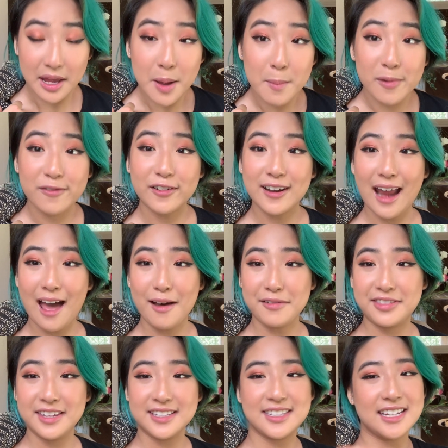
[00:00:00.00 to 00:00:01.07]
But for now,
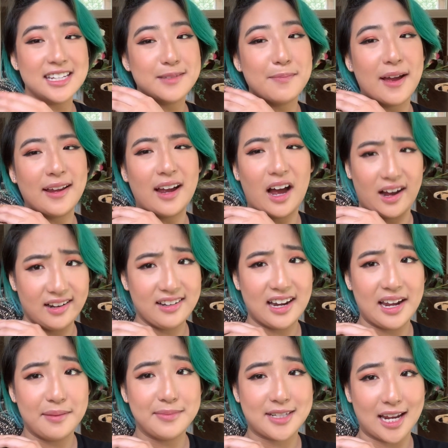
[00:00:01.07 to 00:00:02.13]
this is my
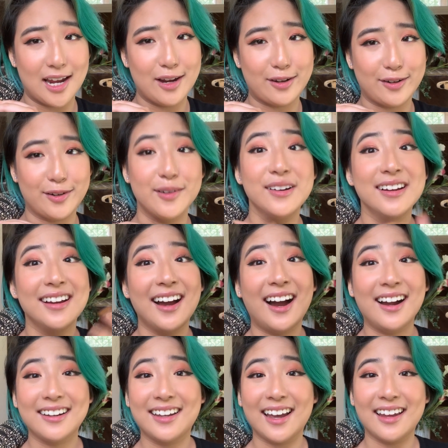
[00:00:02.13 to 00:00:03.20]
unnamed Tegu.
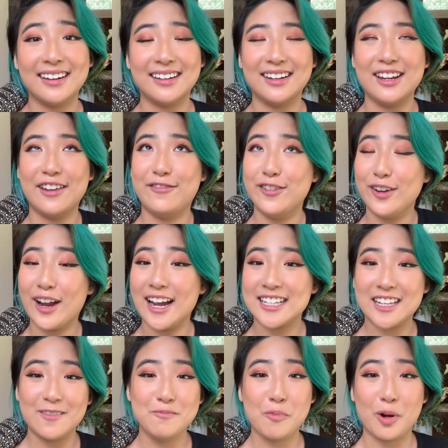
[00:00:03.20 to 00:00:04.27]
Again, if you guys
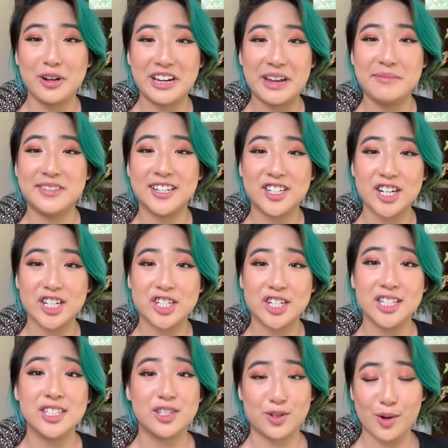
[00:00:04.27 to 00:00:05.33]
have more name
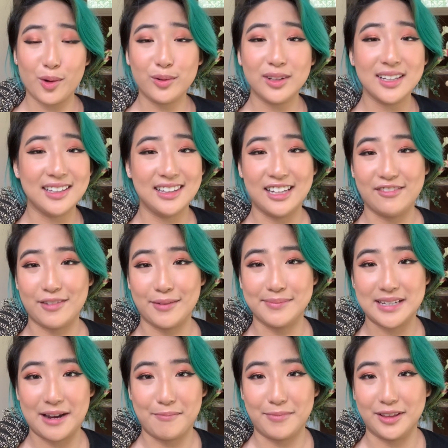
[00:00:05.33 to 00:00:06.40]
suggestions, totally leave them
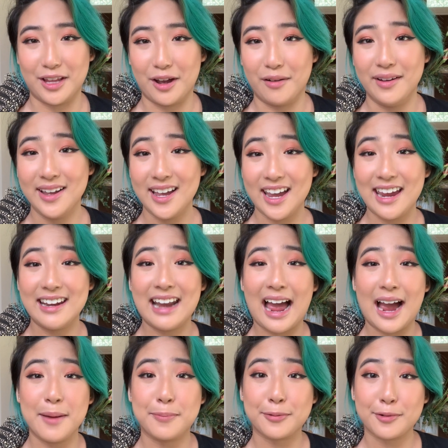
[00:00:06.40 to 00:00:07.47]
down below, and
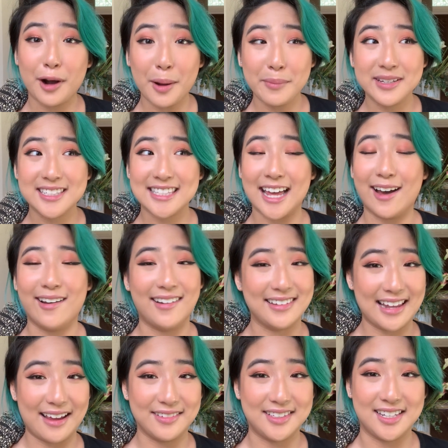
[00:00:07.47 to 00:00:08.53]
I promise that I'll
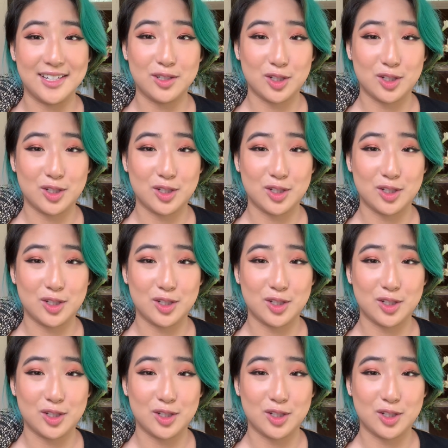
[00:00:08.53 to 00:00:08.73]
announce it